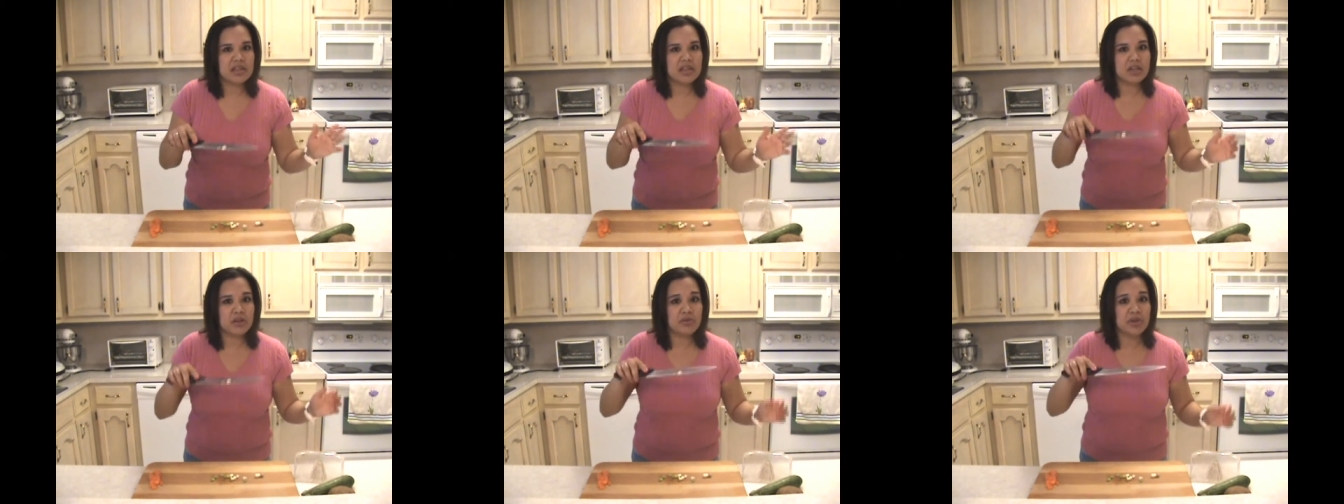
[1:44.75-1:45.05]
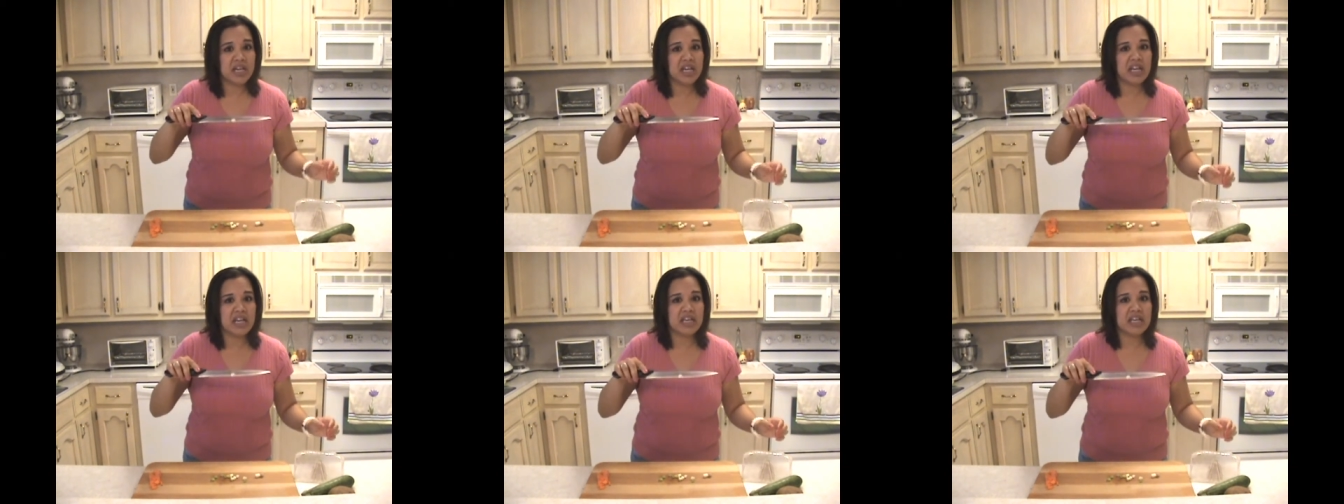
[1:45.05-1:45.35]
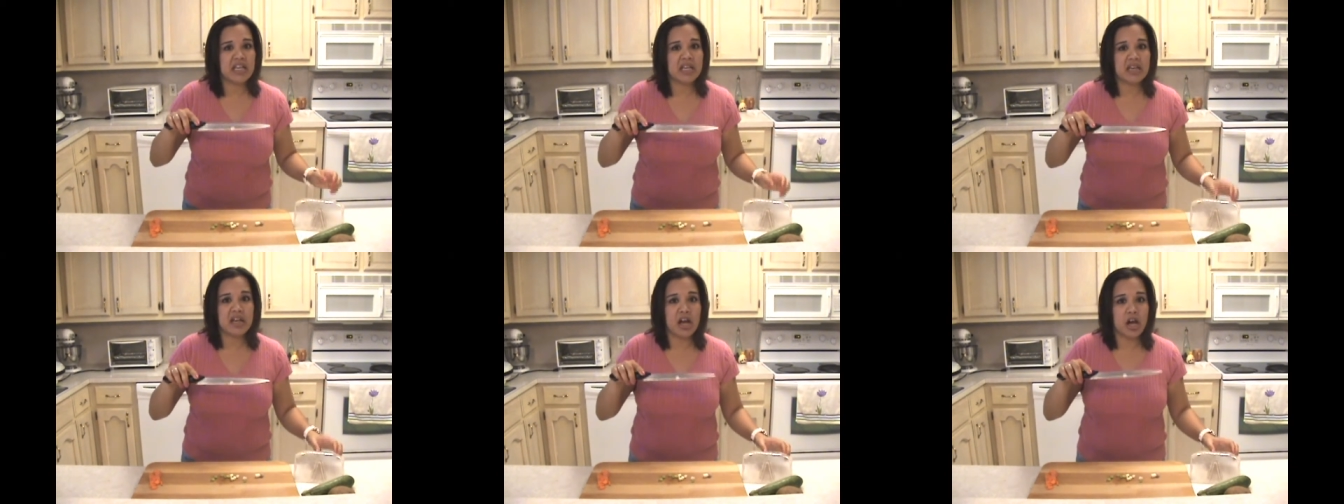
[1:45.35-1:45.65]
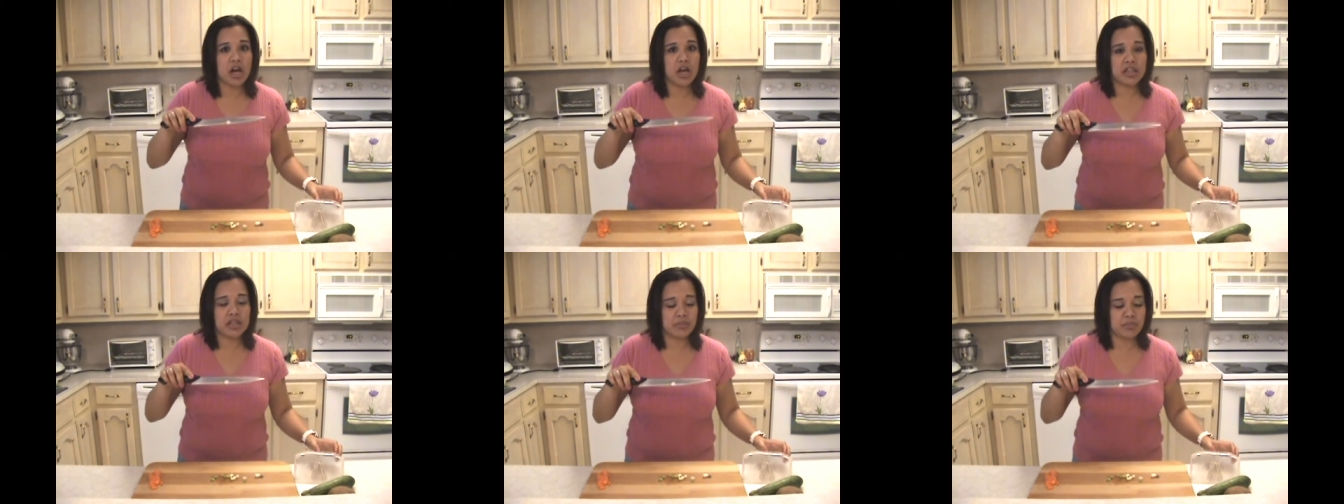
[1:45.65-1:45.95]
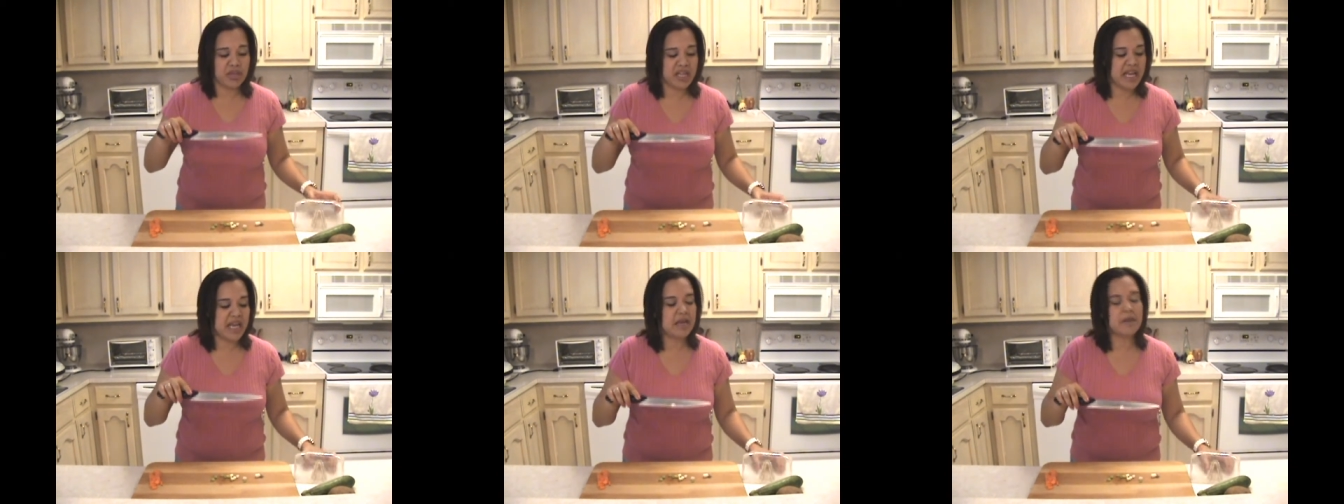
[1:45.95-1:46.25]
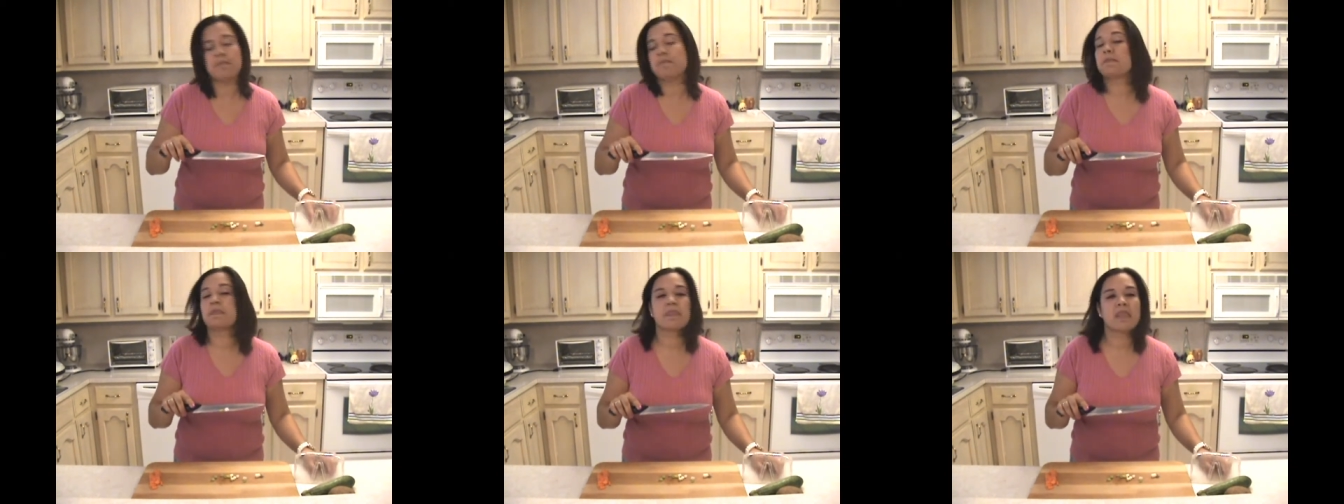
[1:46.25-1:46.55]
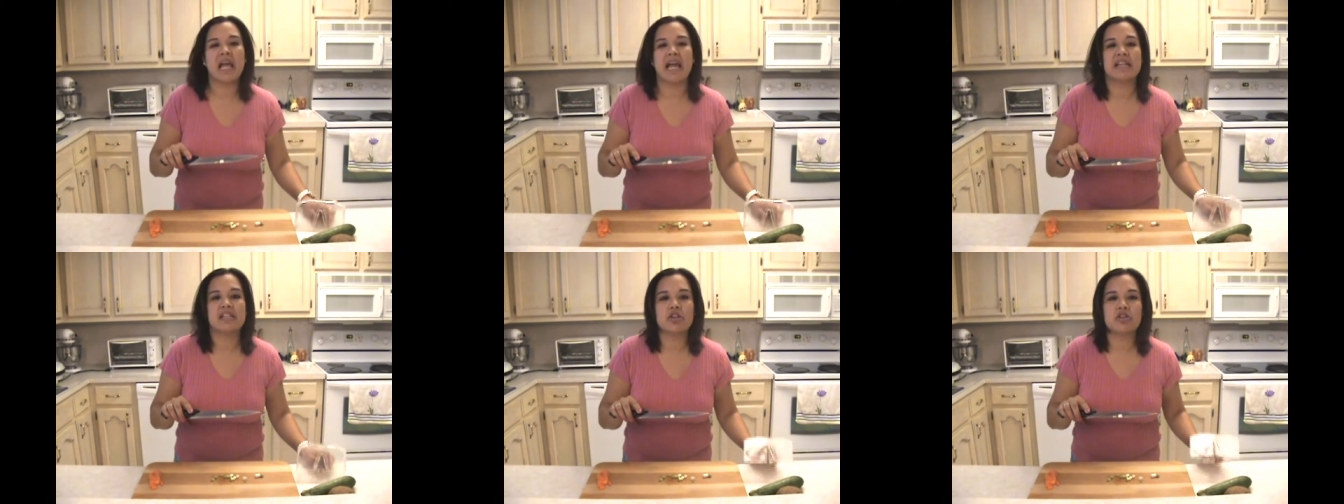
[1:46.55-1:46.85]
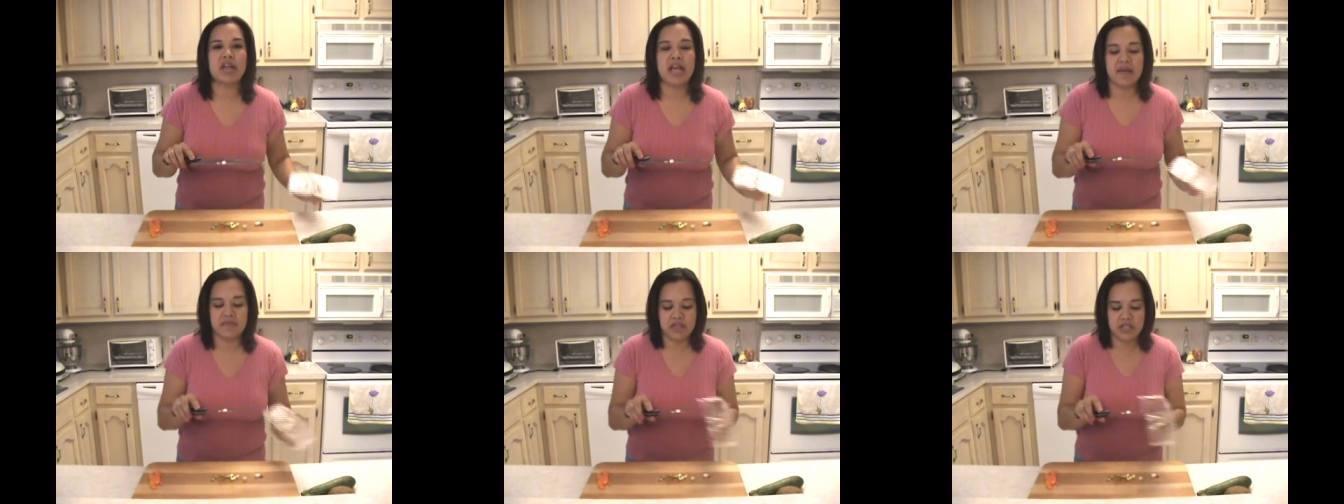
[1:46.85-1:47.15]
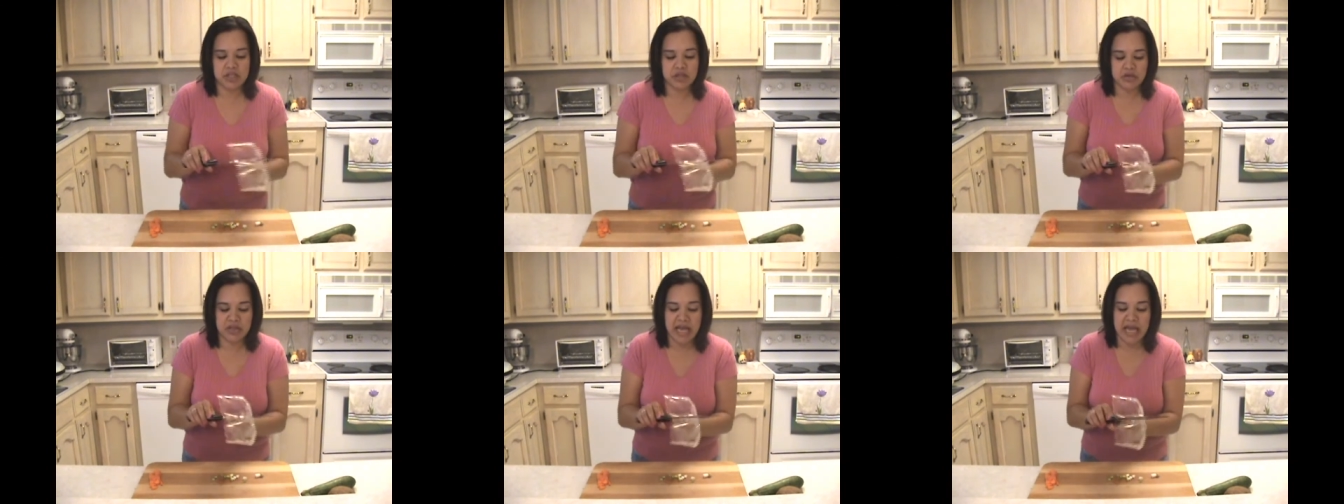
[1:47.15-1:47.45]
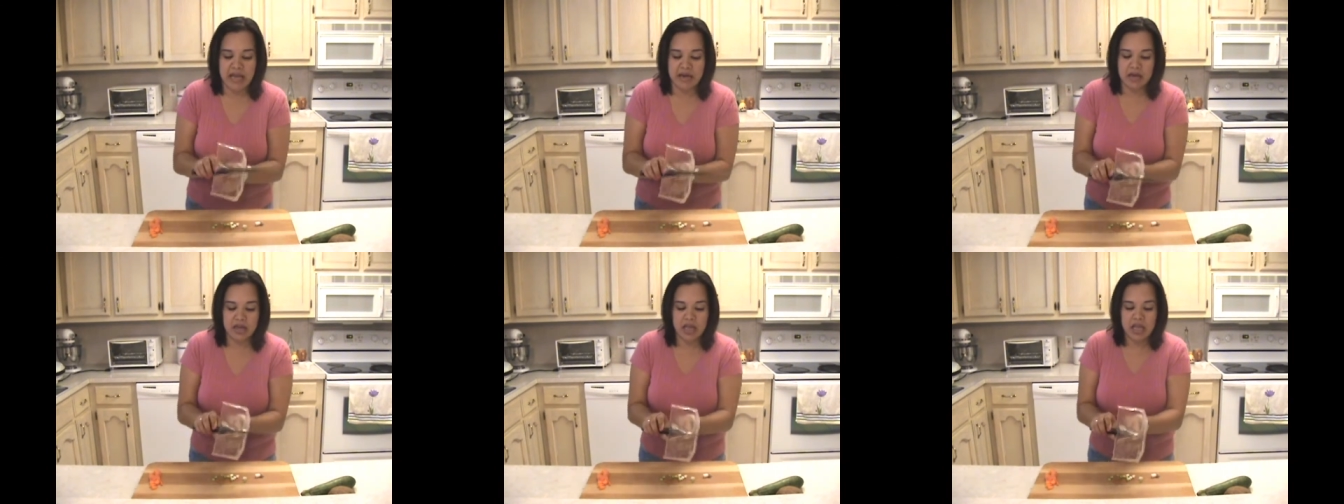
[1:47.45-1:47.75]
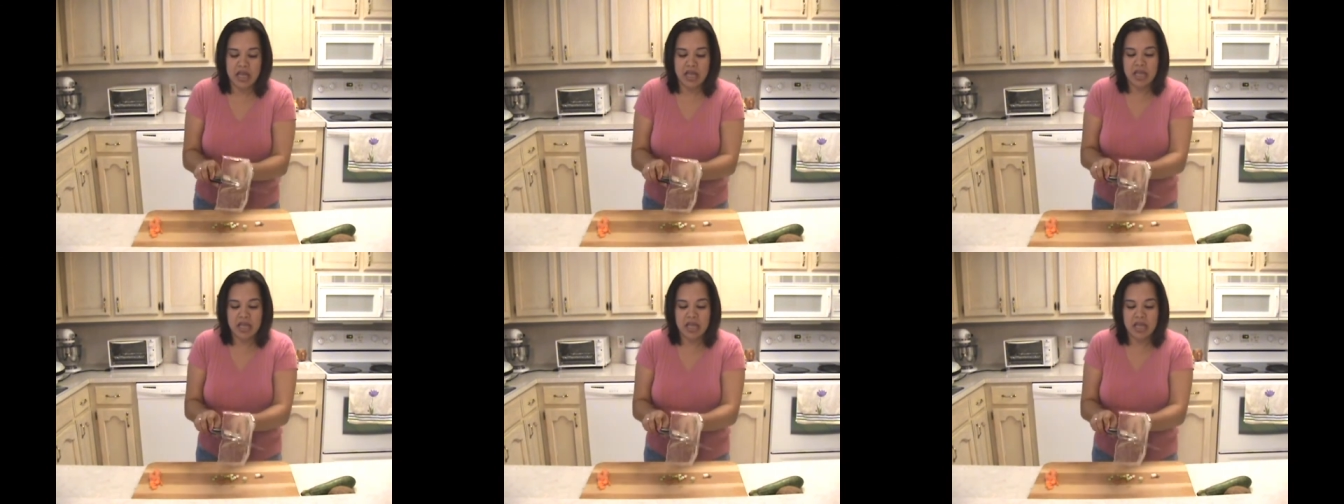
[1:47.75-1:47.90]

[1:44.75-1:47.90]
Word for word: the green onion on the blade, I don't have to do that.